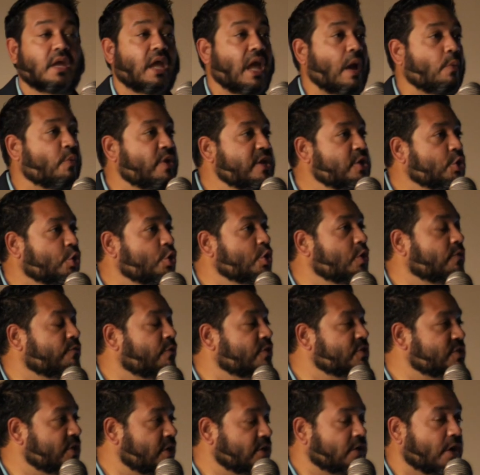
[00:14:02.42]
And when you go to
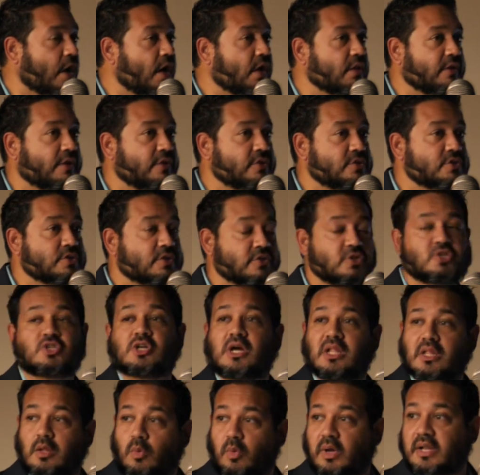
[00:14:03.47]
university and college,
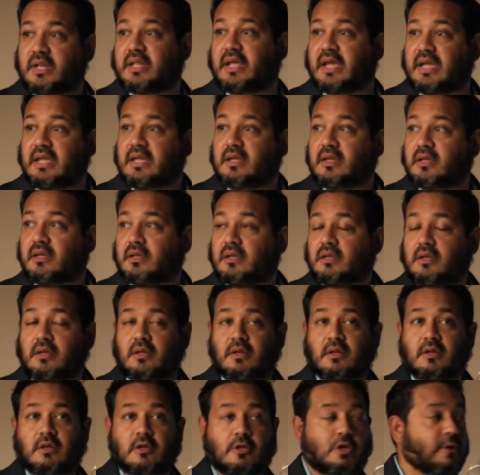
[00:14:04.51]
inshallah one day,
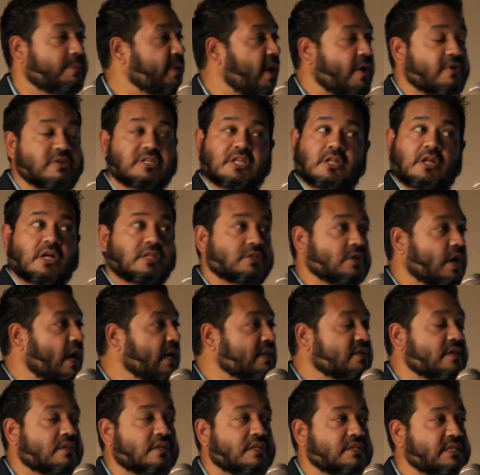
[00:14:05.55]
your parents cannot
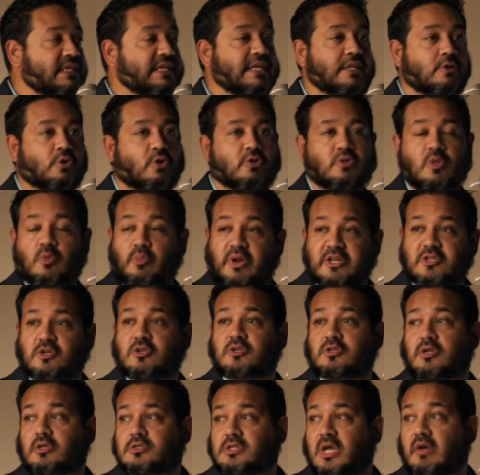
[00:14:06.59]
talk to the dean or to the
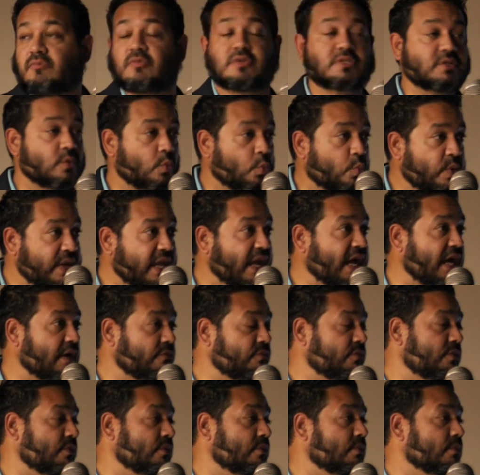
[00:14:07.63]
registrar's office. We
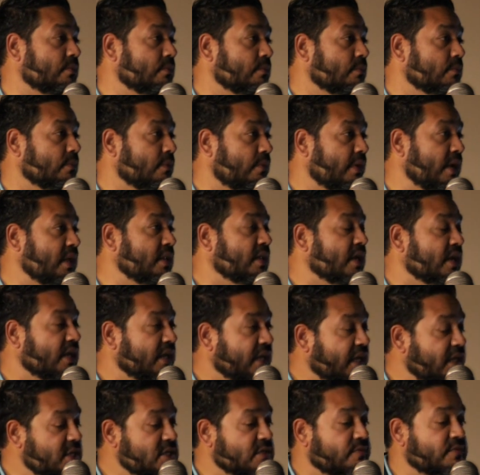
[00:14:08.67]
have to, right?
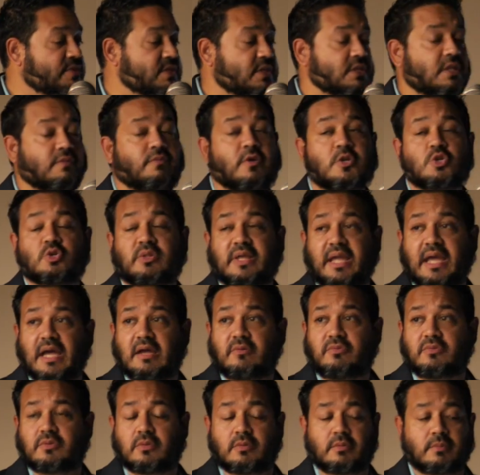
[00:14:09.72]
Each of us individually
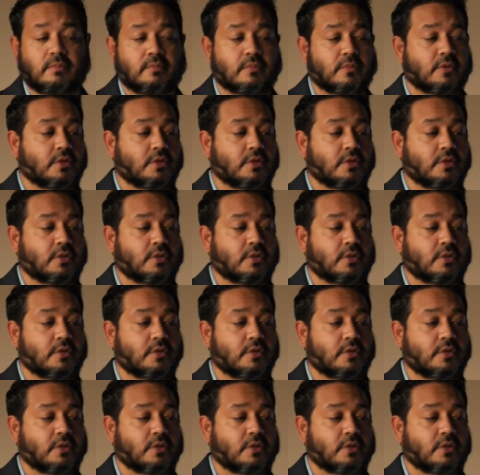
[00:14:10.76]
have to.